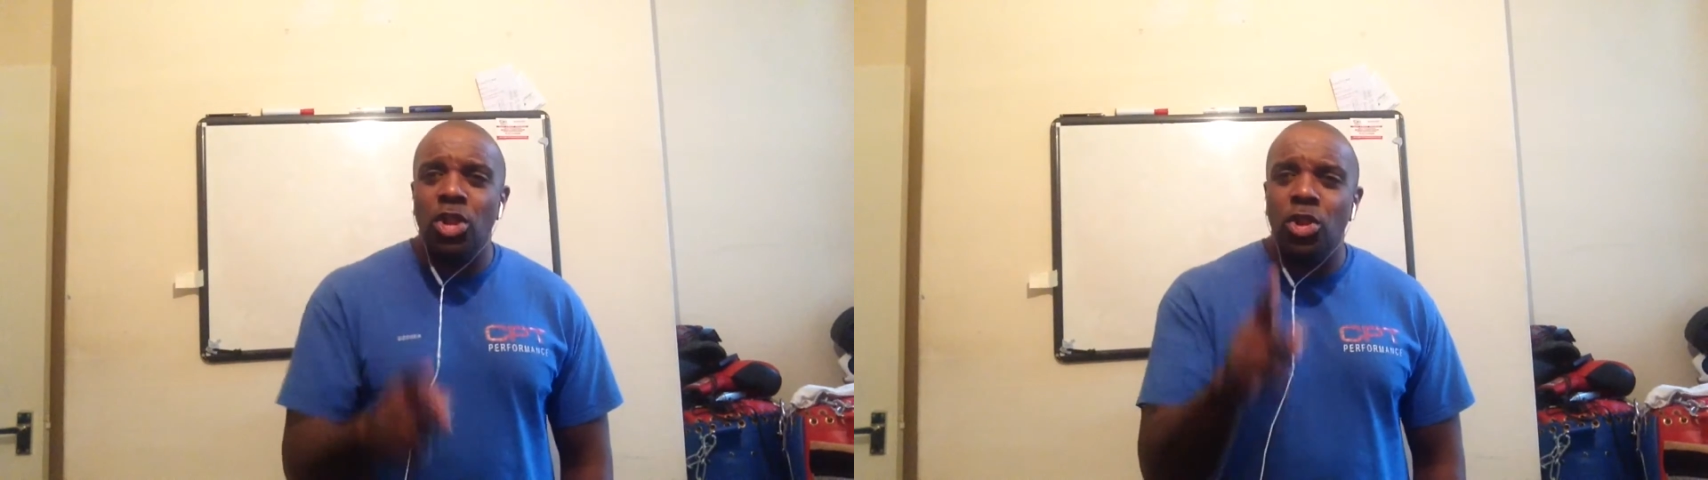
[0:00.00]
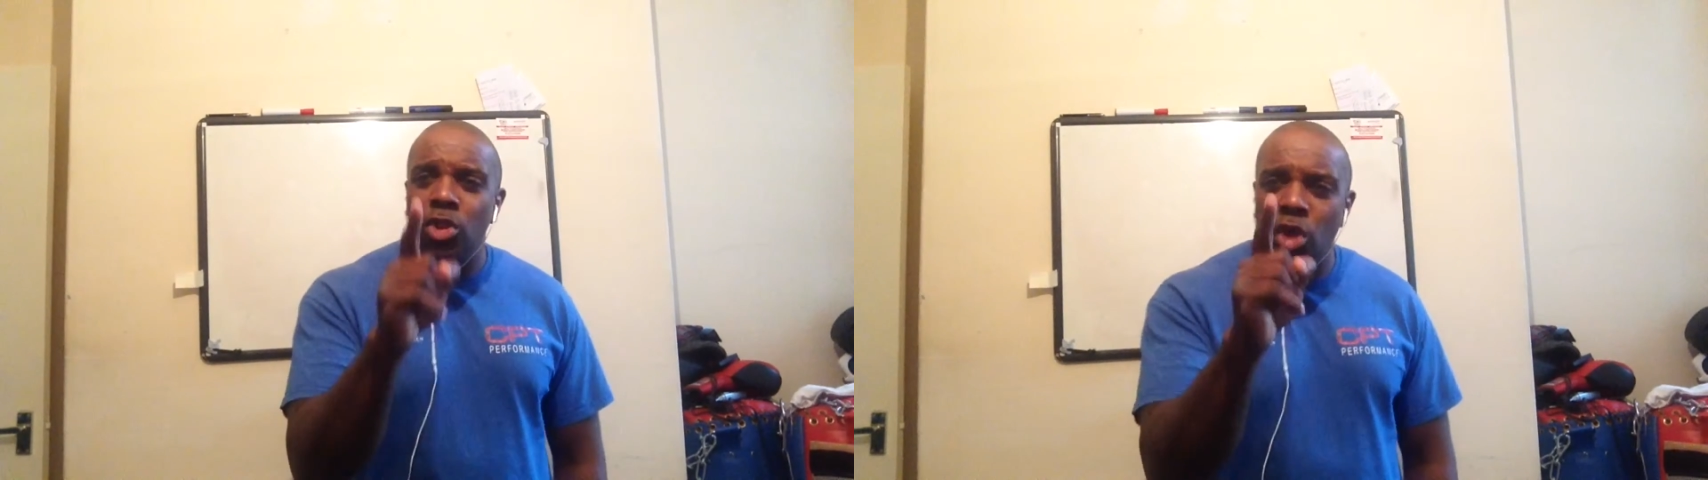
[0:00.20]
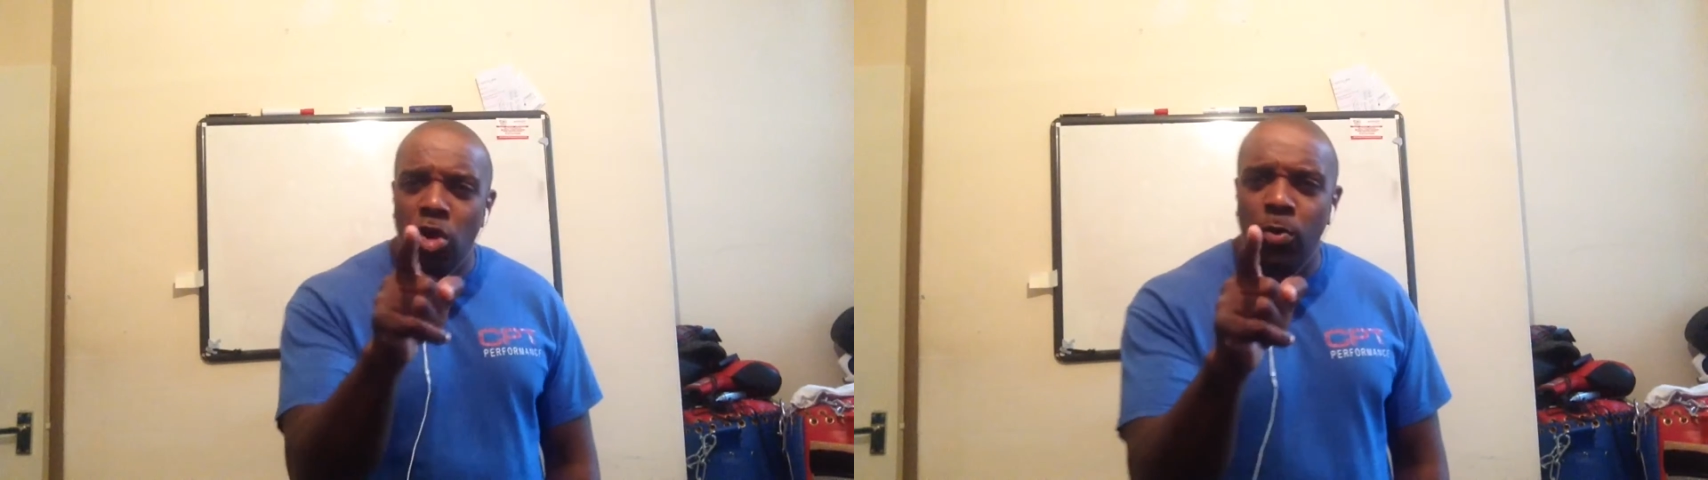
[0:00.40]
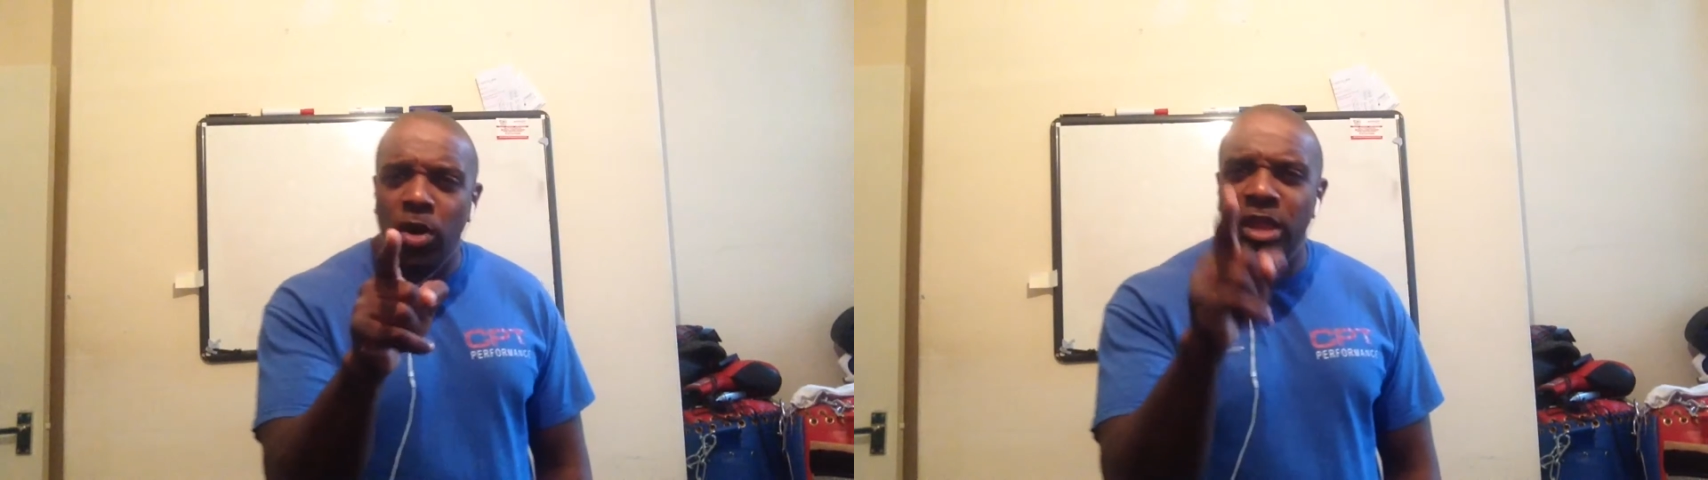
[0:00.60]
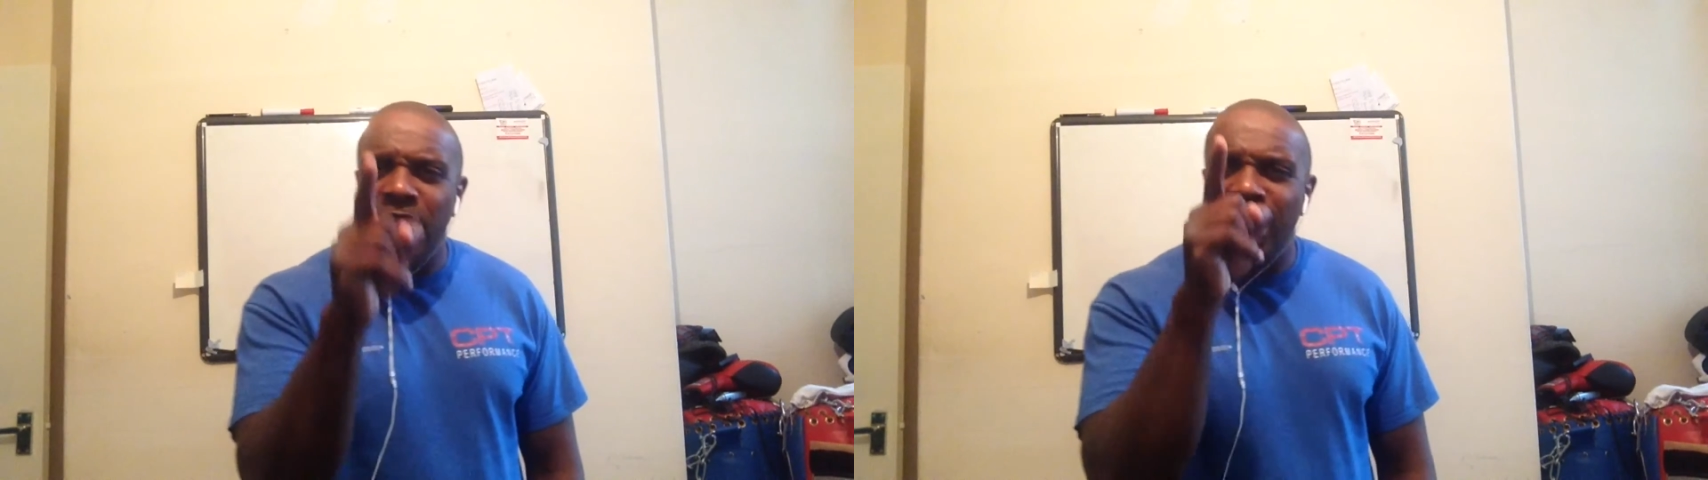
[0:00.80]

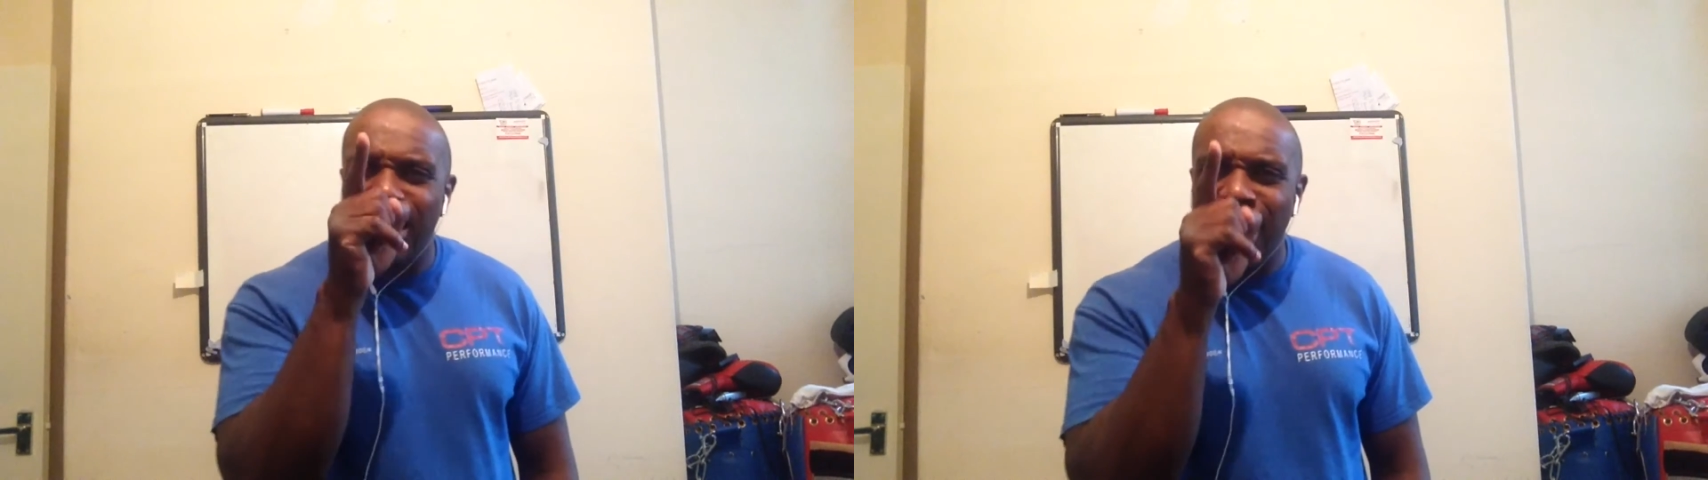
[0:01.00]
nobody,